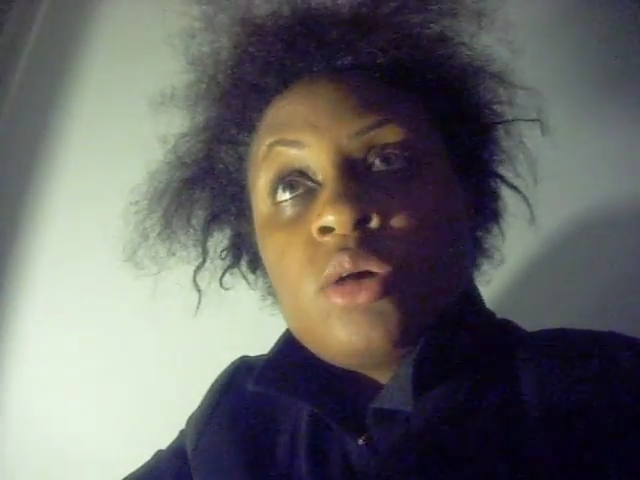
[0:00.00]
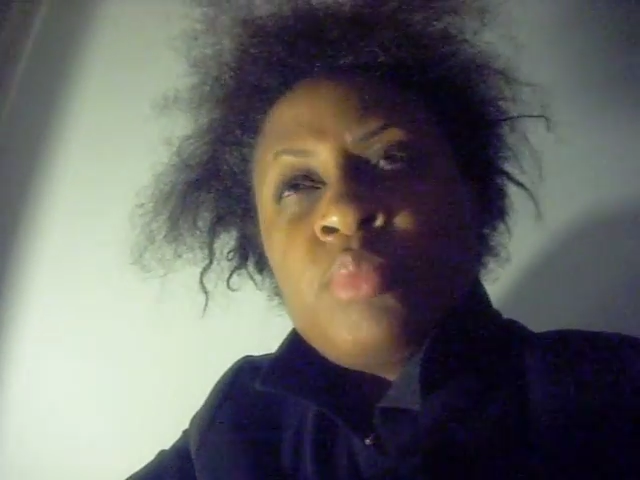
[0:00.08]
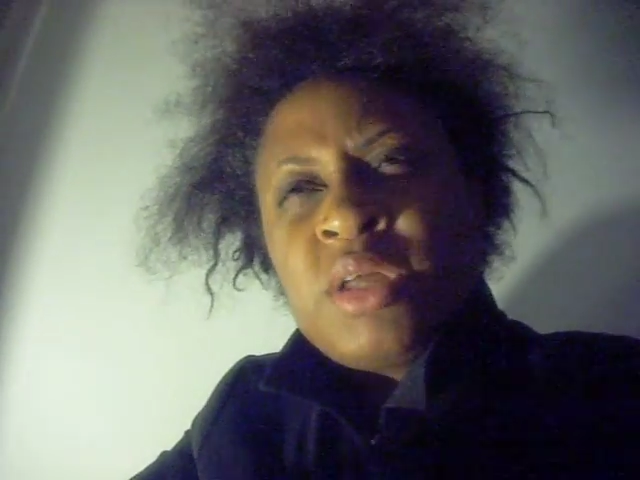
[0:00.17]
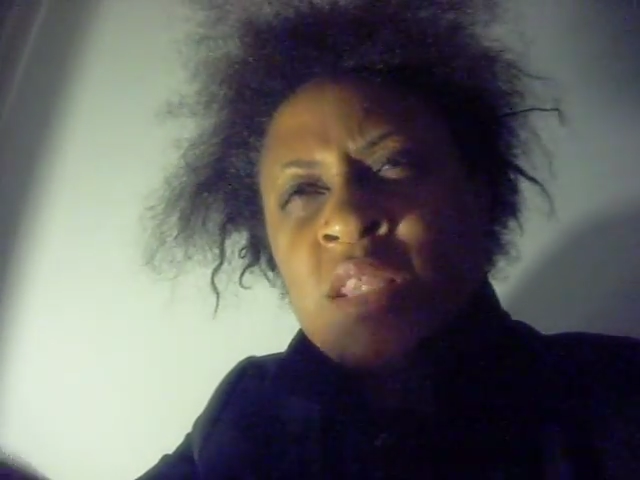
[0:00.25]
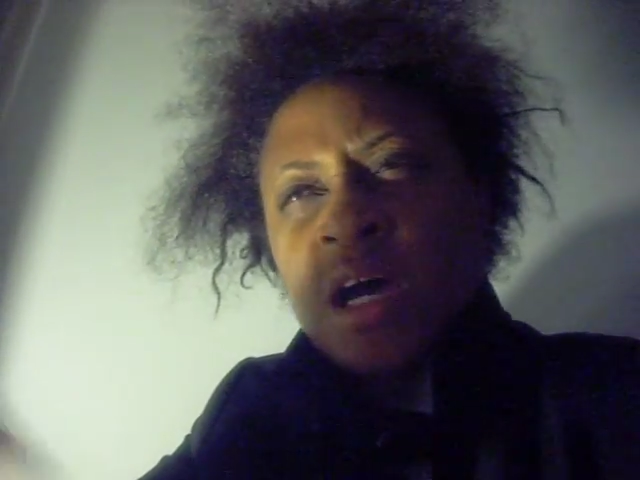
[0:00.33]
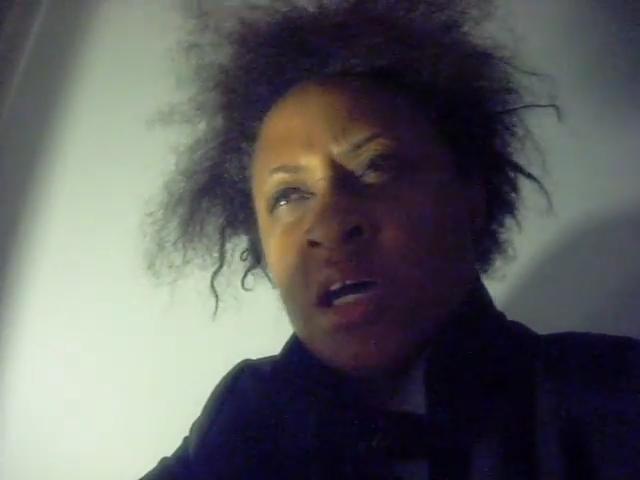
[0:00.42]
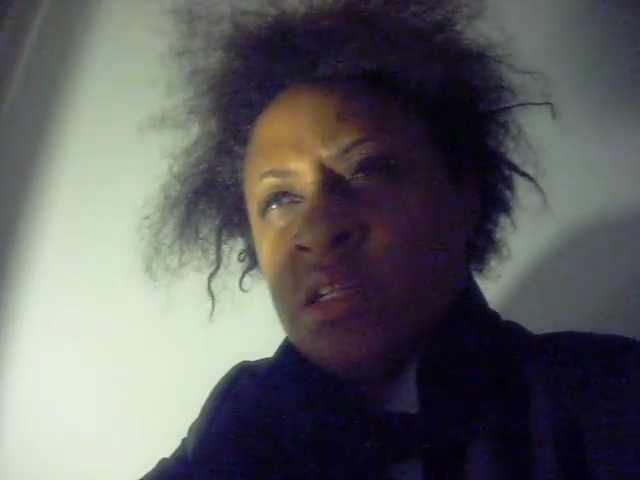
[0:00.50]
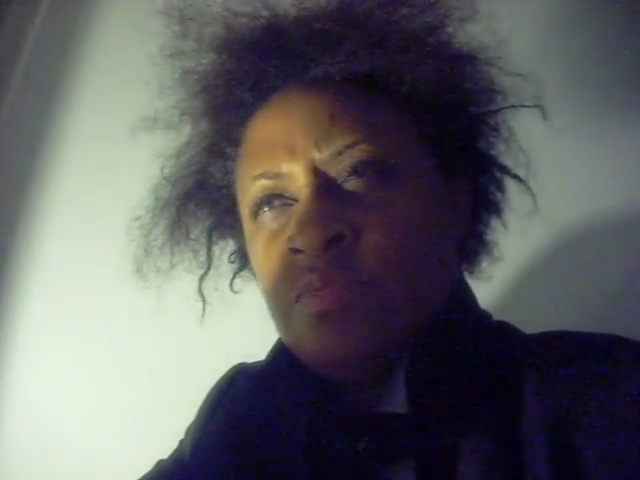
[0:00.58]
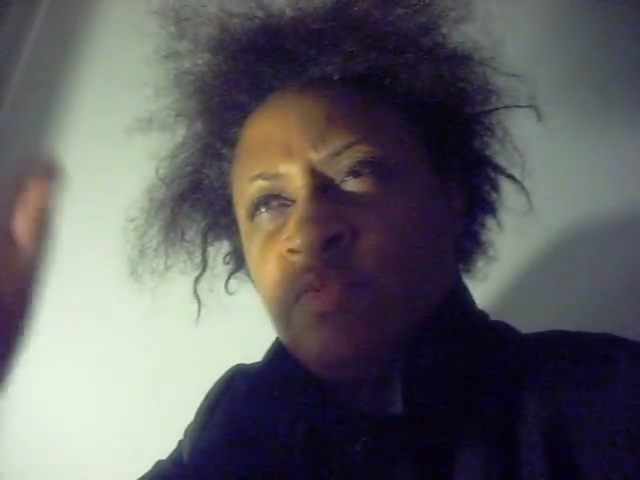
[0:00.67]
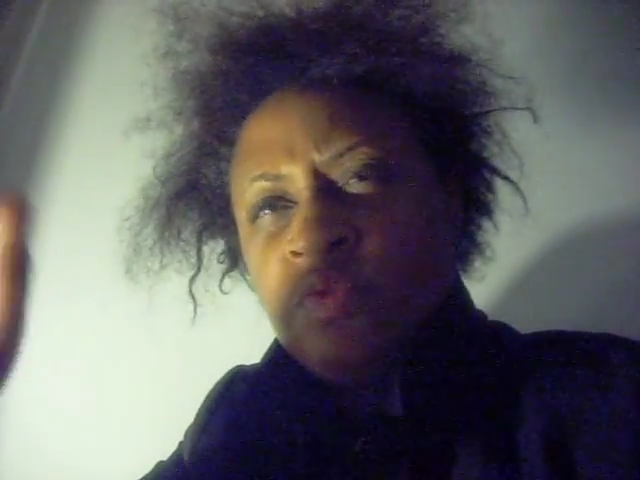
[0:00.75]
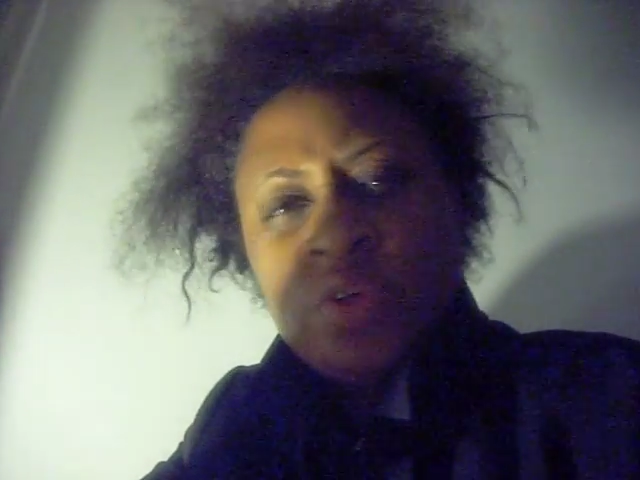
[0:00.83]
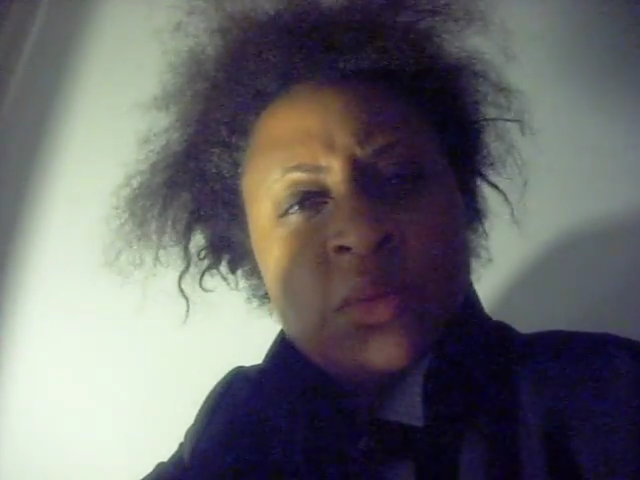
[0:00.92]
but that
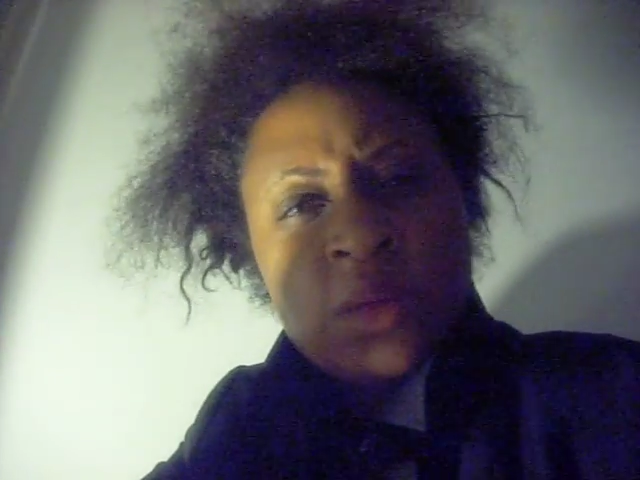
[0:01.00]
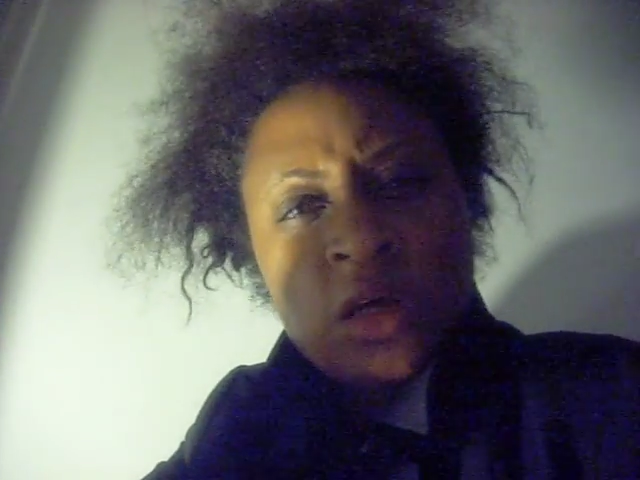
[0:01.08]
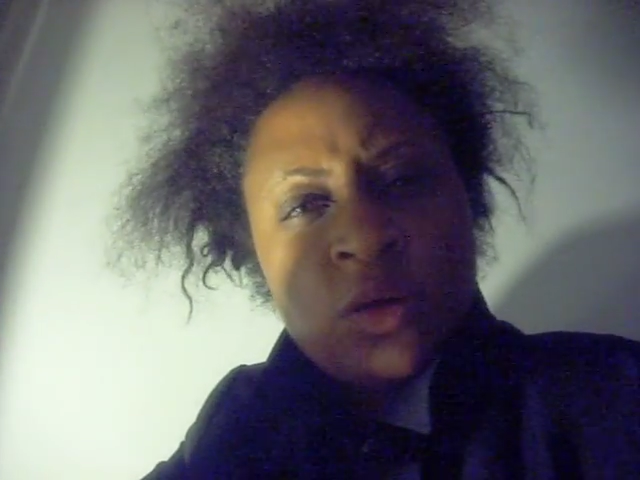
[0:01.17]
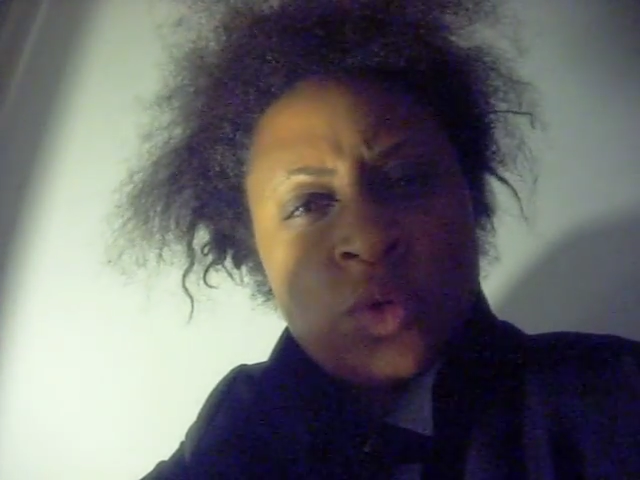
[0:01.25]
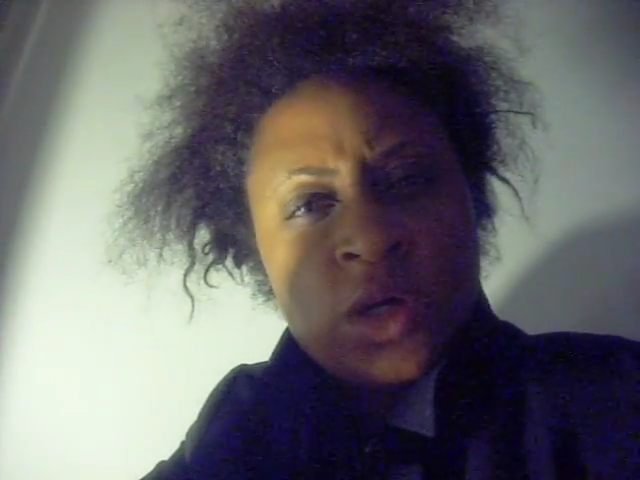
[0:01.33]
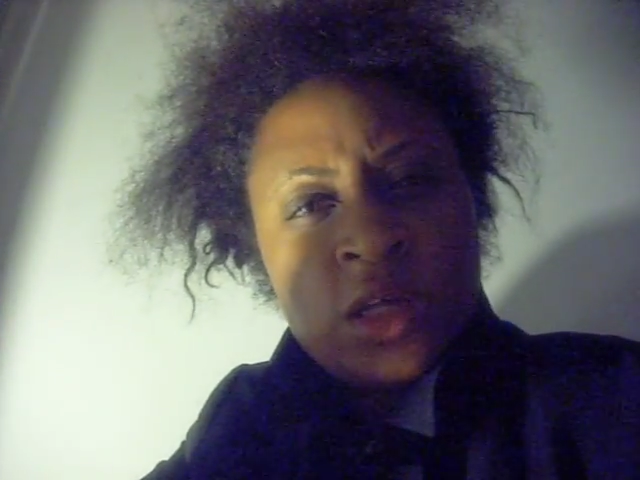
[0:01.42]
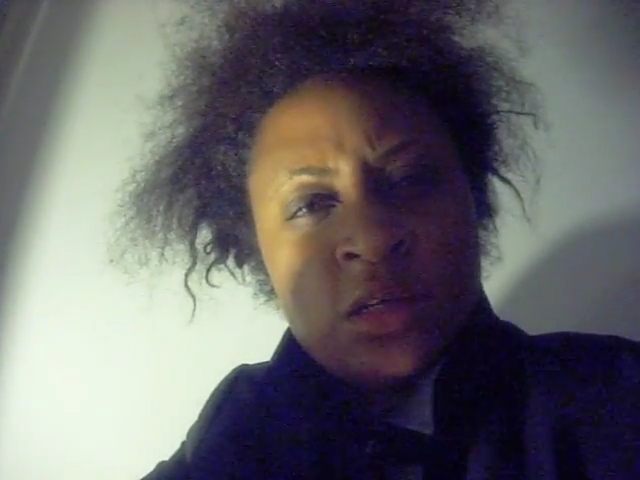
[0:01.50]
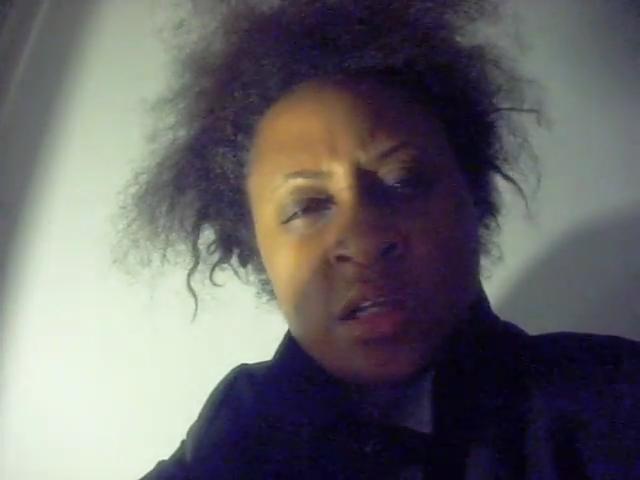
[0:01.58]
female one,